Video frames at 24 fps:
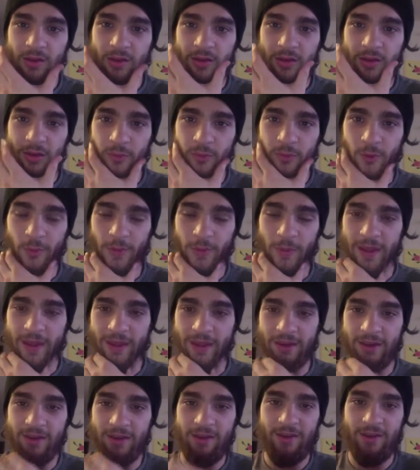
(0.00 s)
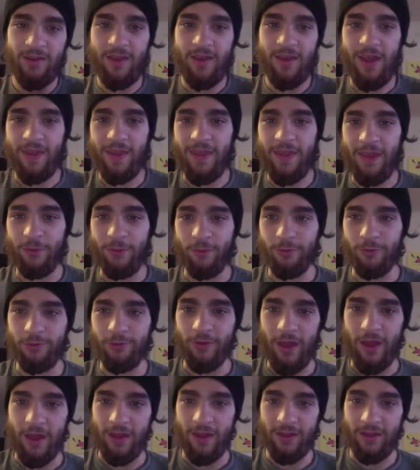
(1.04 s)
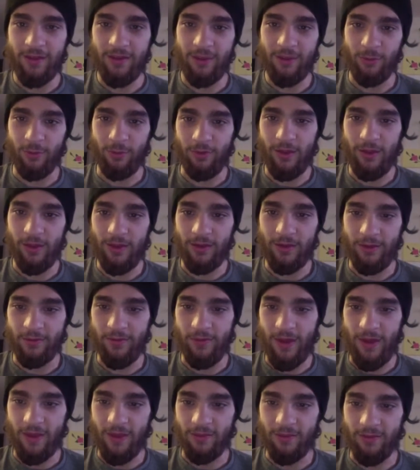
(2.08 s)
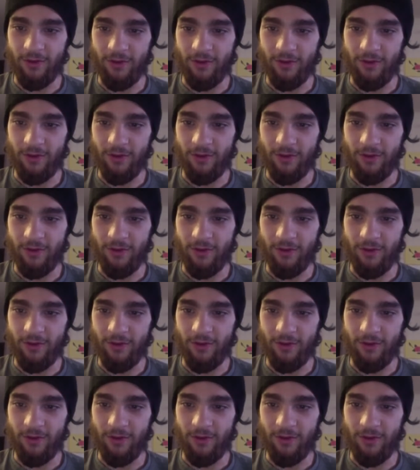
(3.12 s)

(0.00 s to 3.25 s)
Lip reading: We'll peck it, and then we'll fly, because we're likely faster.